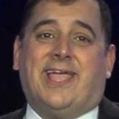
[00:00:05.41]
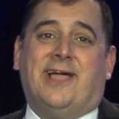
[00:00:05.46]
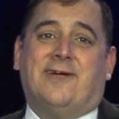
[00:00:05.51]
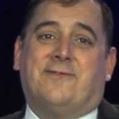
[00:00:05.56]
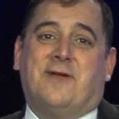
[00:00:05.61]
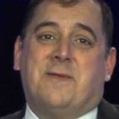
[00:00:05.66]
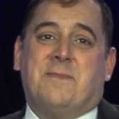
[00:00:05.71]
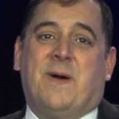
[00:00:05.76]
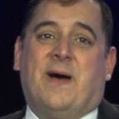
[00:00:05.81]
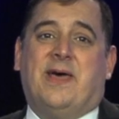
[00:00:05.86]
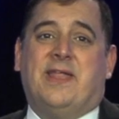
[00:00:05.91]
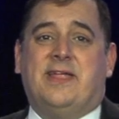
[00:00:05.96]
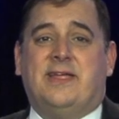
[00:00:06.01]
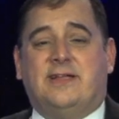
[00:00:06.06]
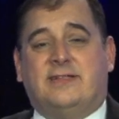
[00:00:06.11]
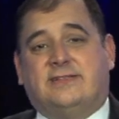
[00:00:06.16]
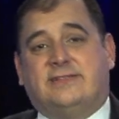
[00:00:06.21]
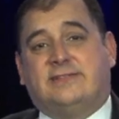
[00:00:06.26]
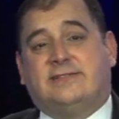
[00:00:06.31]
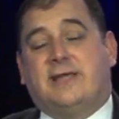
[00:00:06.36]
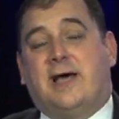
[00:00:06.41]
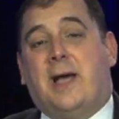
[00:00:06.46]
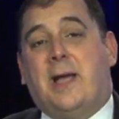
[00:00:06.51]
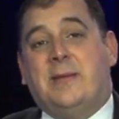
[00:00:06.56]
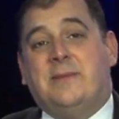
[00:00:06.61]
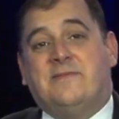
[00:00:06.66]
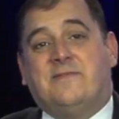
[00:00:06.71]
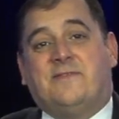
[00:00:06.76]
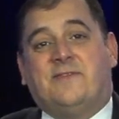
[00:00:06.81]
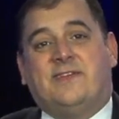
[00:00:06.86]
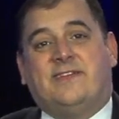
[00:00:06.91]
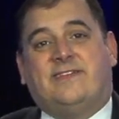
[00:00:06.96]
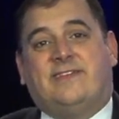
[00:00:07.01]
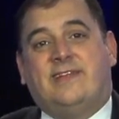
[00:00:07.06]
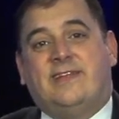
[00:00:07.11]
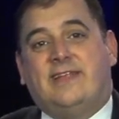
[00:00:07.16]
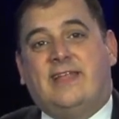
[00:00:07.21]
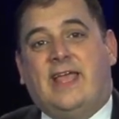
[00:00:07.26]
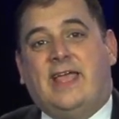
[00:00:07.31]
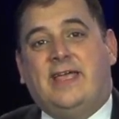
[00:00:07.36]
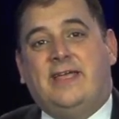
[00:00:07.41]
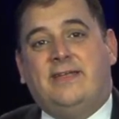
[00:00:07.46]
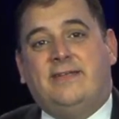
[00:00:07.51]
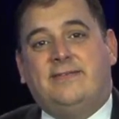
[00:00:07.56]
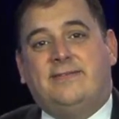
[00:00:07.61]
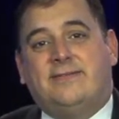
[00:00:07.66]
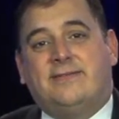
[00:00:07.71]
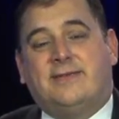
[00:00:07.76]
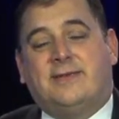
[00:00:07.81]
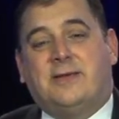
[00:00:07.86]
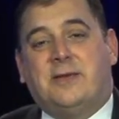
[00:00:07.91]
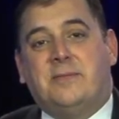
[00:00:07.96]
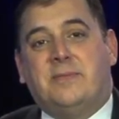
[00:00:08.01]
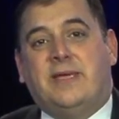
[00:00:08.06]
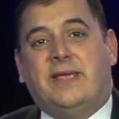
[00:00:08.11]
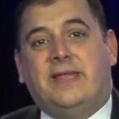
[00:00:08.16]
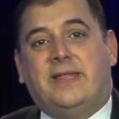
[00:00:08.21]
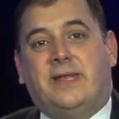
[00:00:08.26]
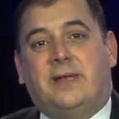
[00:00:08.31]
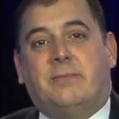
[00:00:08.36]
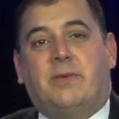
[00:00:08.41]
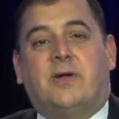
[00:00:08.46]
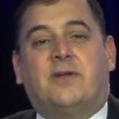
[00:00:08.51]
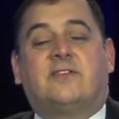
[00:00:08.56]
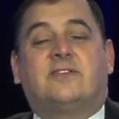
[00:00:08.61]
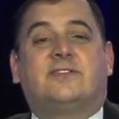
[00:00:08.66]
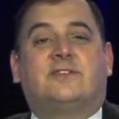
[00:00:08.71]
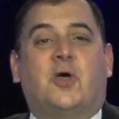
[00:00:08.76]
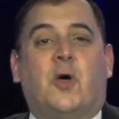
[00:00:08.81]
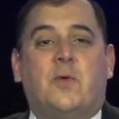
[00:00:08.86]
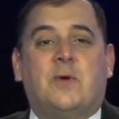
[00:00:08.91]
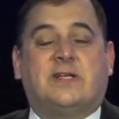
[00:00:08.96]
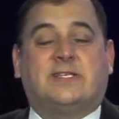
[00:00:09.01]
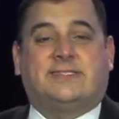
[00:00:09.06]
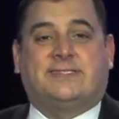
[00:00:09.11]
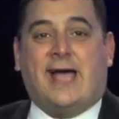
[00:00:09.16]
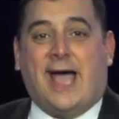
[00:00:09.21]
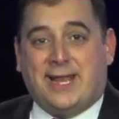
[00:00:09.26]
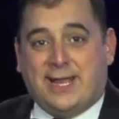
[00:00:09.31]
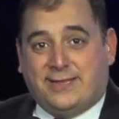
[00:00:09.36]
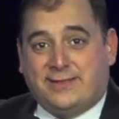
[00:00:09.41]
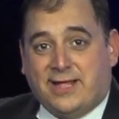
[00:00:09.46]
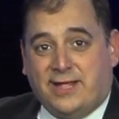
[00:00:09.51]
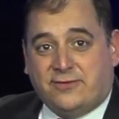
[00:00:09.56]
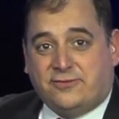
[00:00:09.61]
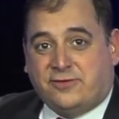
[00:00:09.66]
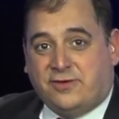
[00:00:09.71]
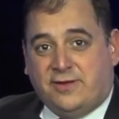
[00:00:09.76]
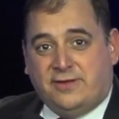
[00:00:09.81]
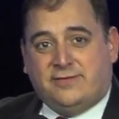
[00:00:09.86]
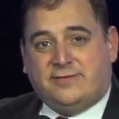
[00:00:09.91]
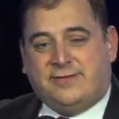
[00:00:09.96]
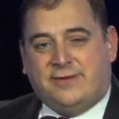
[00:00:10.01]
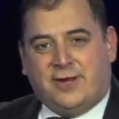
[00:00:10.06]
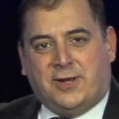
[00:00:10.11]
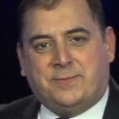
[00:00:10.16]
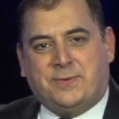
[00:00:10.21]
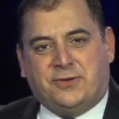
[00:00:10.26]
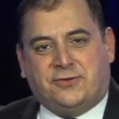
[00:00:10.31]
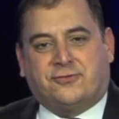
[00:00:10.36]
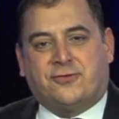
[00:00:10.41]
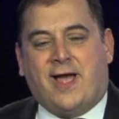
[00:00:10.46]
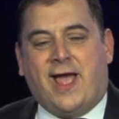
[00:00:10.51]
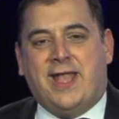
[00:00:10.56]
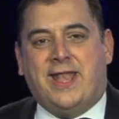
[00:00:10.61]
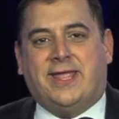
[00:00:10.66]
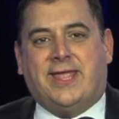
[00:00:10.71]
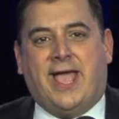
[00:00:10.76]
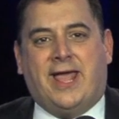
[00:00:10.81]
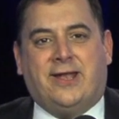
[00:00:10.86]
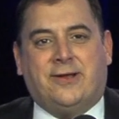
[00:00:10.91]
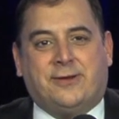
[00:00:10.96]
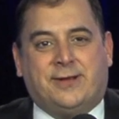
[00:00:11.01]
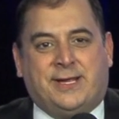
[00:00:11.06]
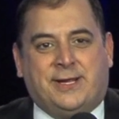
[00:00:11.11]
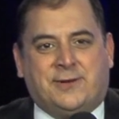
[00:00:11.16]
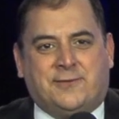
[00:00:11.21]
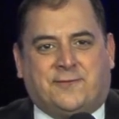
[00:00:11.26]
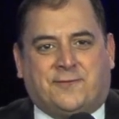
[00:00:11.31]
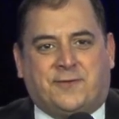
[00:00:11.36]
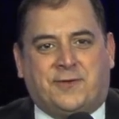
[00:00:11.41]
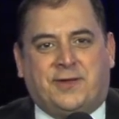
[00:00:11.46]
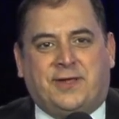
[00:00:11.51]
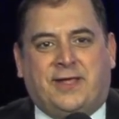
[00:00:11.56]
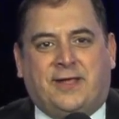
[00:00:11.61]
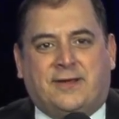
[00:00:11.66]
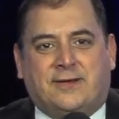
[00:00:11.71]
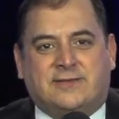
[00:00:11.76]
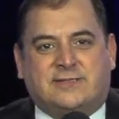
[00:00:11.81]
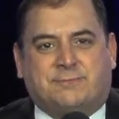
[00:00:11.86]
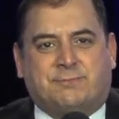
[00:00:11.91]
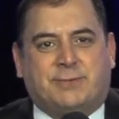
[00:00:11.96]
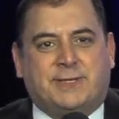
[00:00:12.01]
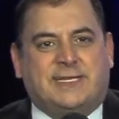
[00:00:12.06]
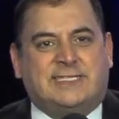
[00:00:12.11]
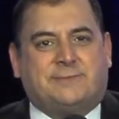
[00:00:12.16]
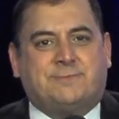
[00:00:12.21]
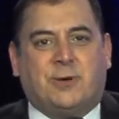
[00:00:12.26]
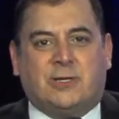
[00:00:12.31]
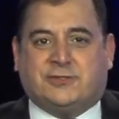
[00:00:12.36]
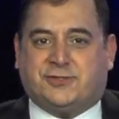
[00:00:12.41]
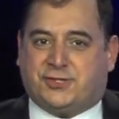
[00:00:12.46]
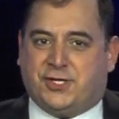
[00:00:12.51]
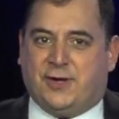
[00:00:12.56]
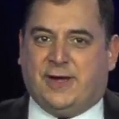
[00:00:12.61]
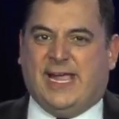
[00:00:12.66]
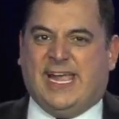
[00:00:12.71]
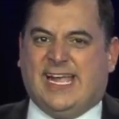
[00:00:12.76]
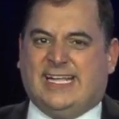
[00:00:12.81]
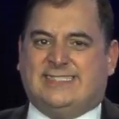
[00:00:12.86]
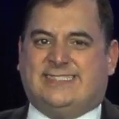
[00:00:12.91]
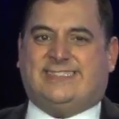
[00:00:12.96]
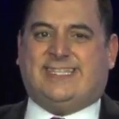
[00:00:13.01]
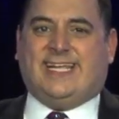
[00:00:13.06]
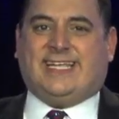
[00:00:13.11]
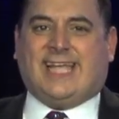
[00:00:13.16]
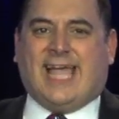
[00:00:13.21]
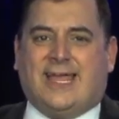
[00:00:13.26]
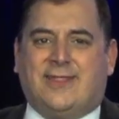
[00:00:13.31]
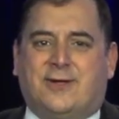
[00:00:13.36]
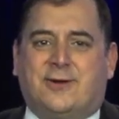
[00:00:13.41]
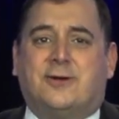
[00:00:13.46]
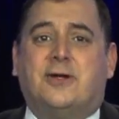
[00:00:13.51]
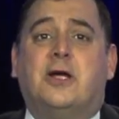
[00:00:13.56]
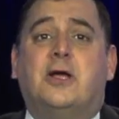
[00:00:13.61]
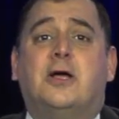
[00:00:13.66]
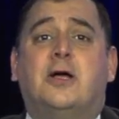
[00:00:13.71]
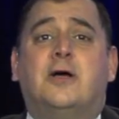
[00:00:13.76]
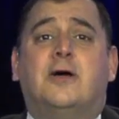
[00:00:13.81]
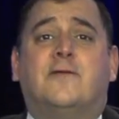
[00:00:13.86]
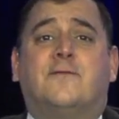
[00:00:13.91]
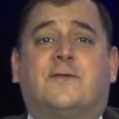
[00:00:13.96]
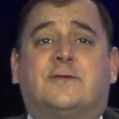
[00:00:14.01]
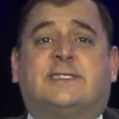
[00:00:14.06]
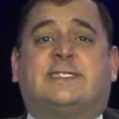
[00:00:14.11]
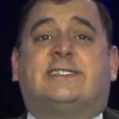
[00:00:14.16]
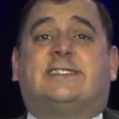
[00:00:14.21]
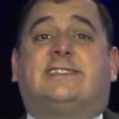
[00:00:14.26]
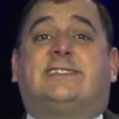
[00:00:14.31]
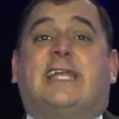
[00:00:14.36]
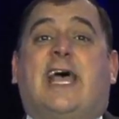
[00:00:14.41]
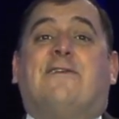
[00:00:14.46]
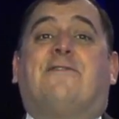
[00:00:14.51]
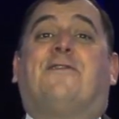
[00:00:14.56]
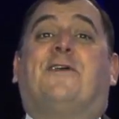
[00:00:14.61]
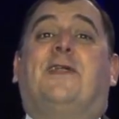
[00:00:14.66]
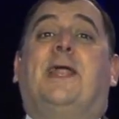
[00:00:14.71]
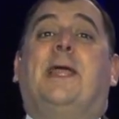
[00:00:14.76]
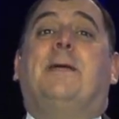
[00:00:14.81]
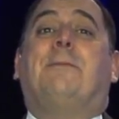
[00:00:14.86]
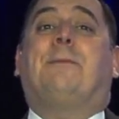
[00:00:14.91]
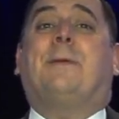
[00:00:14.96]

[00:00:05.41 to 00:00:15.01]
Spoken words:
everybody. It's time for today's comedian. I'm so excited that she's here. I've been trying to get her here for years. Please put your hands together for Stephanie